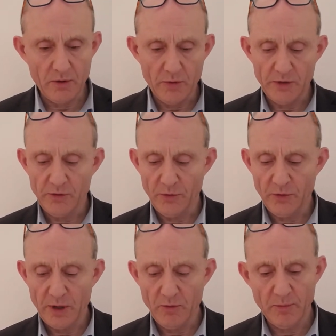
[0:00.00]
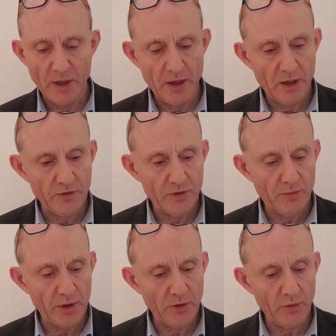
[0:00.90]
Question 3 would be a
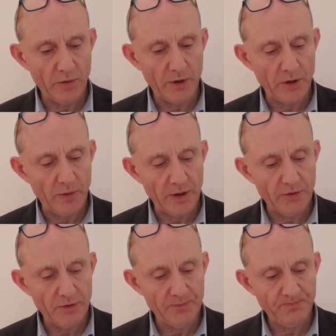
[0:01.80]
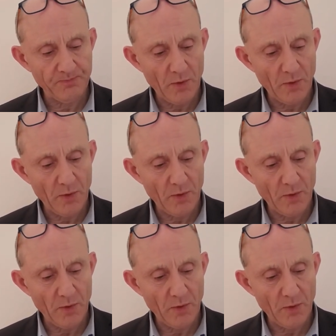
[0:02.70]
somewhat older question